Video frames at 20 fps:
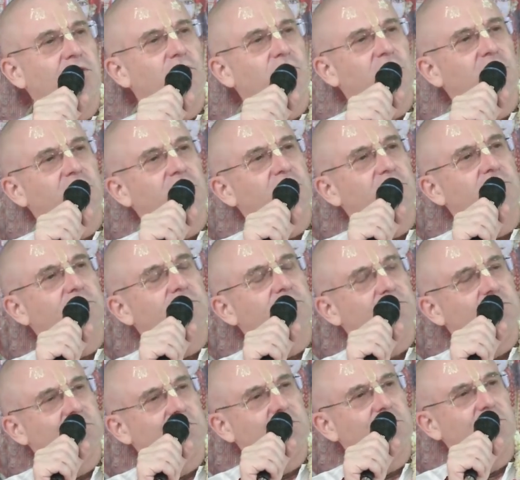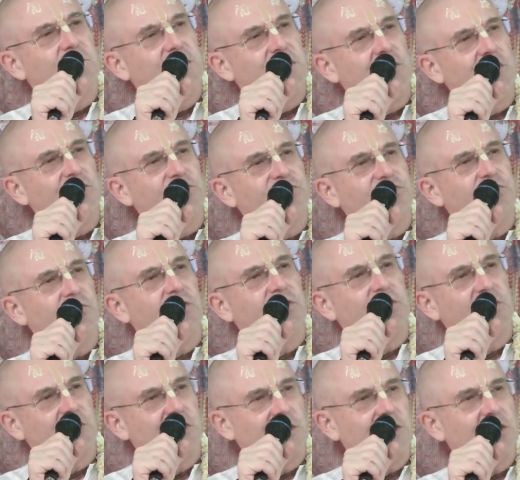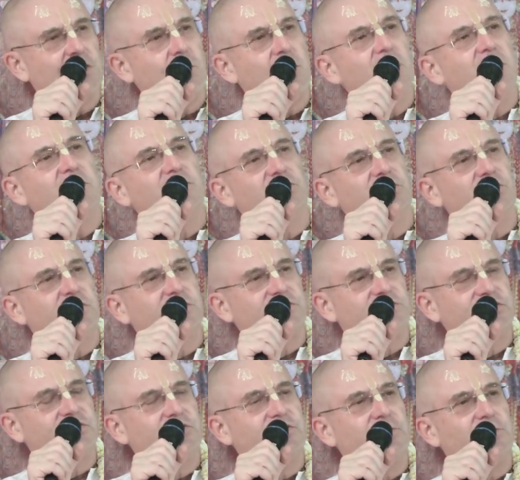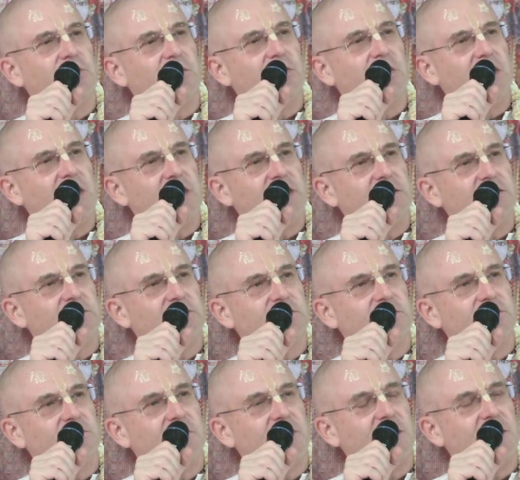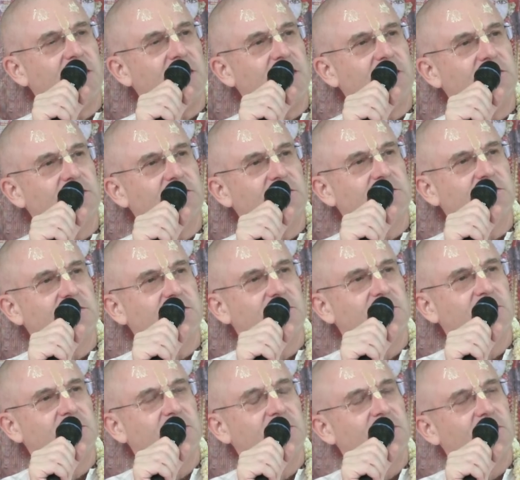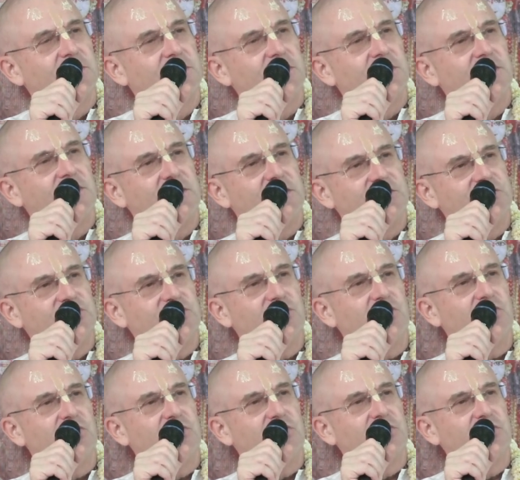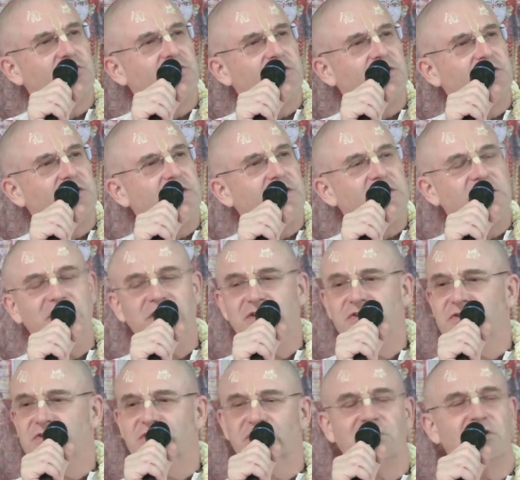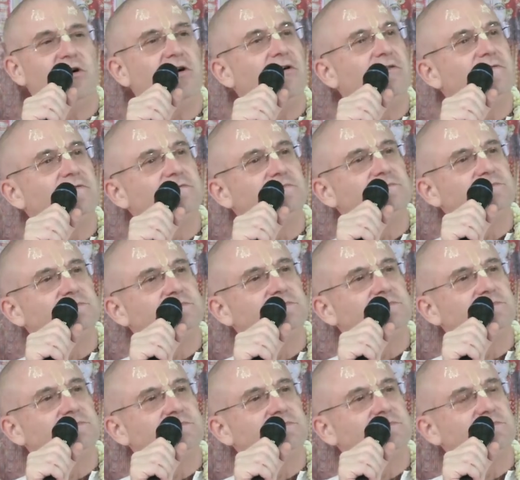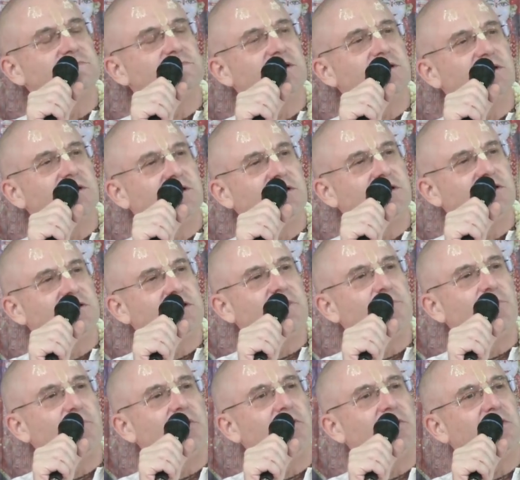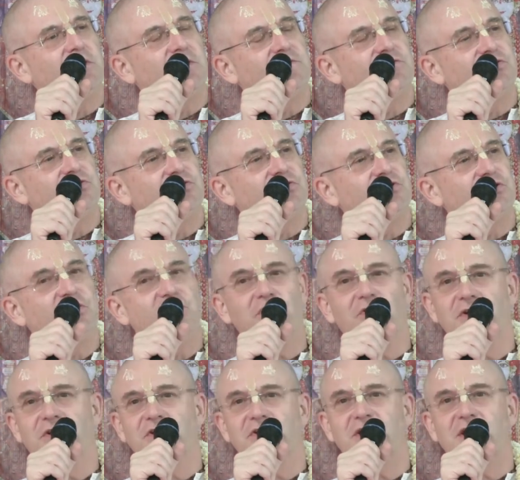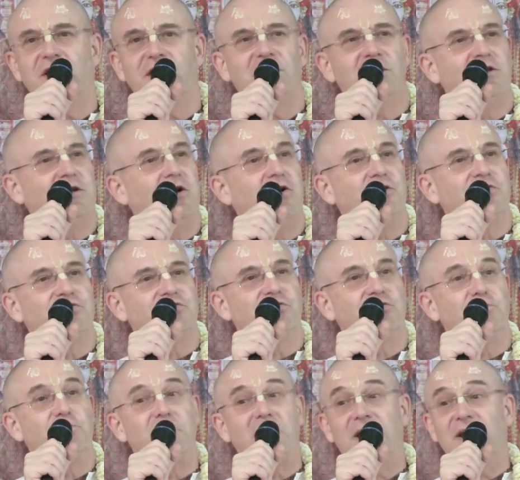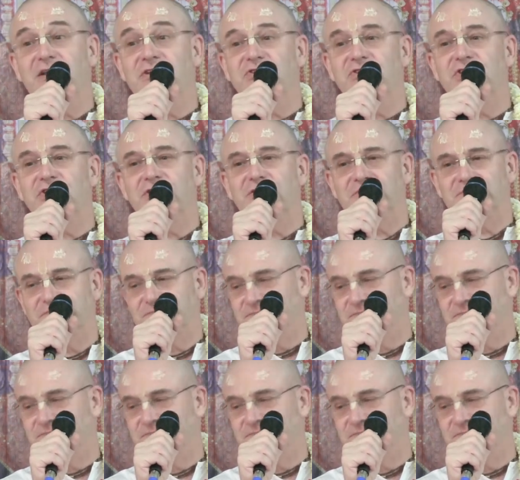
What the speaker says: where he also acquired considerable land and installed the deities of in a temple of Shishi Gornitai and also Balaji